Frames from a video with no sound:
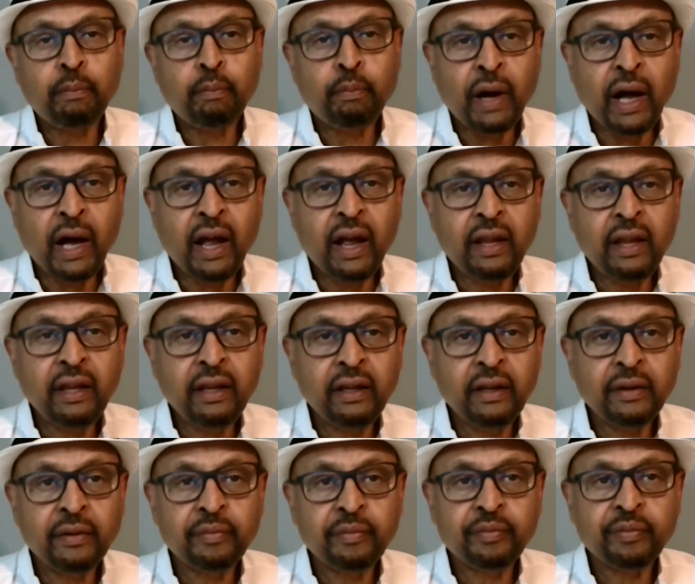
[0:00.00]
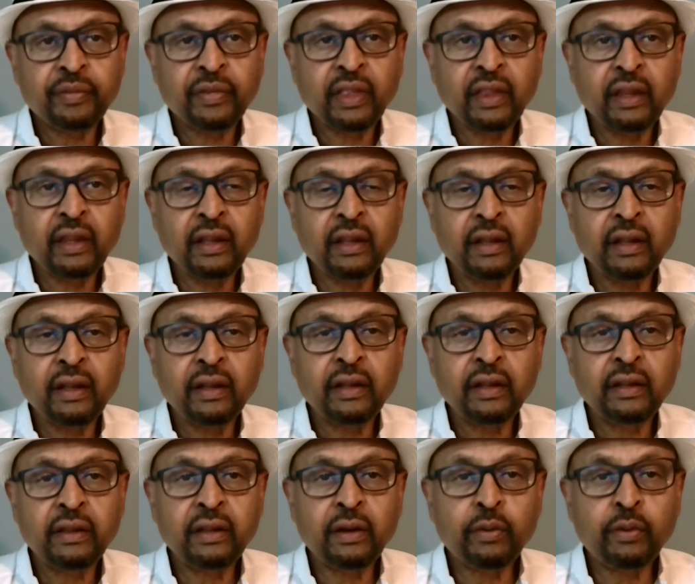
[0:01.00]
by
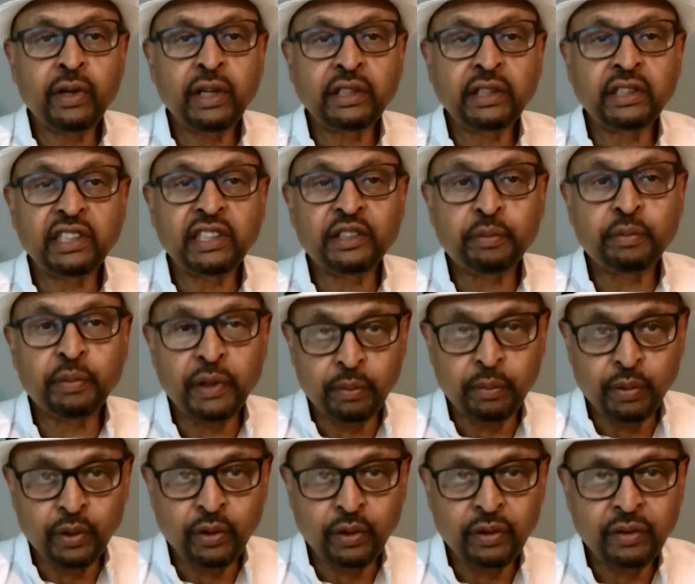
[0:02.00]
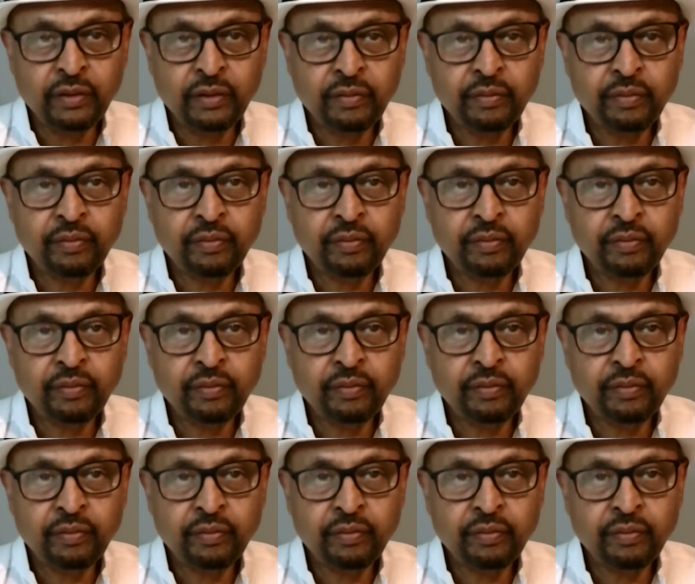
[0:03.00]
the region's people